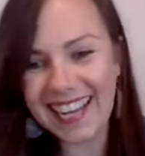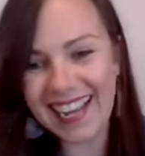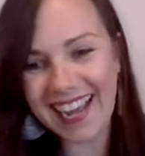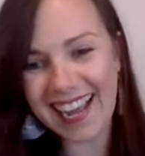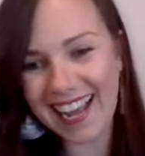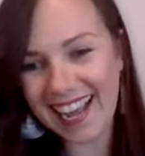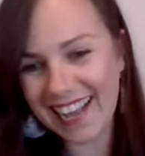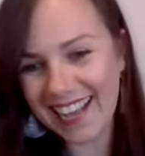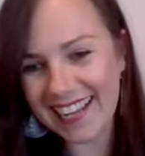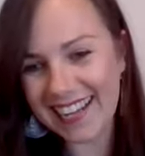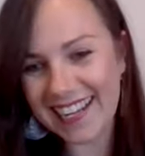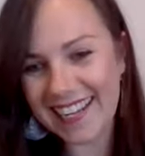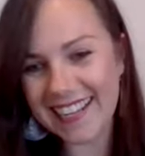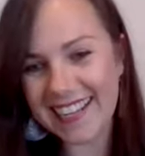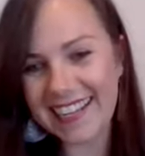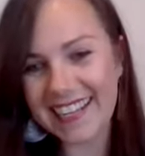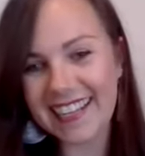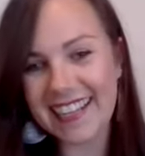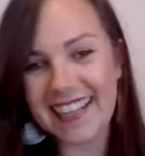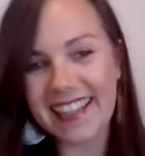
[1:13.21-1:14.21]

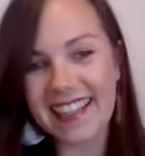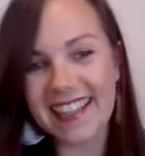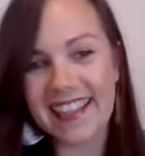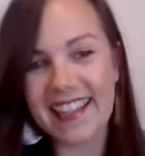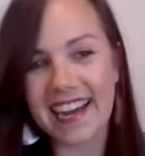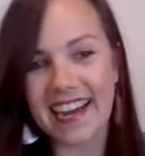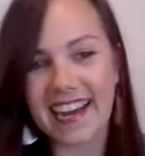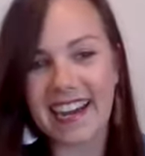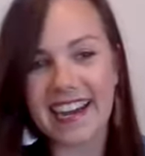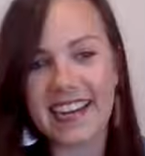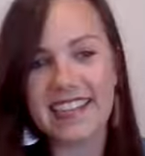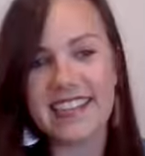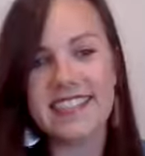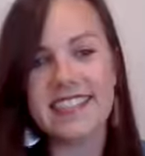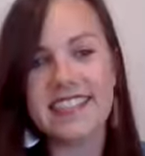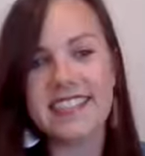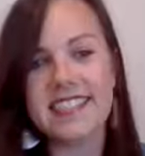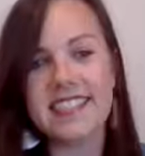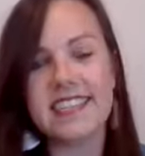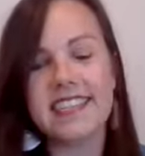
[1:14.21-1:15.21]
and that
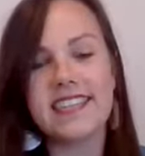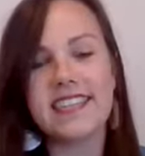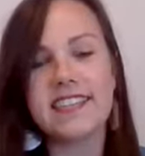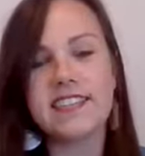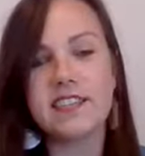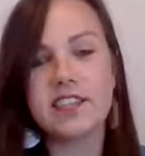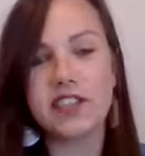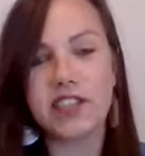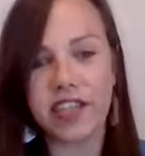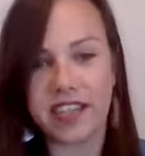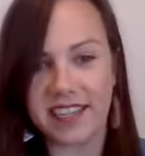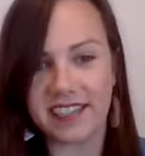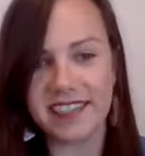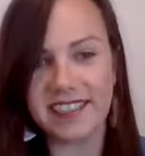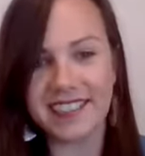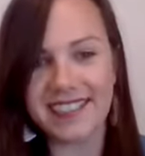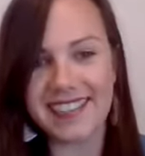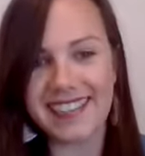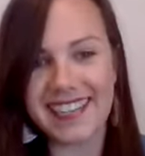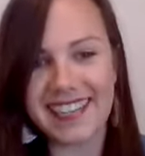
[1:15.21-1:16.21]

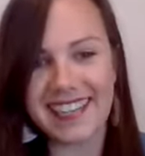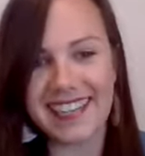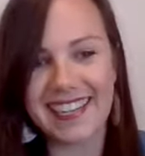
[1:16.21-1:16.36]
changed.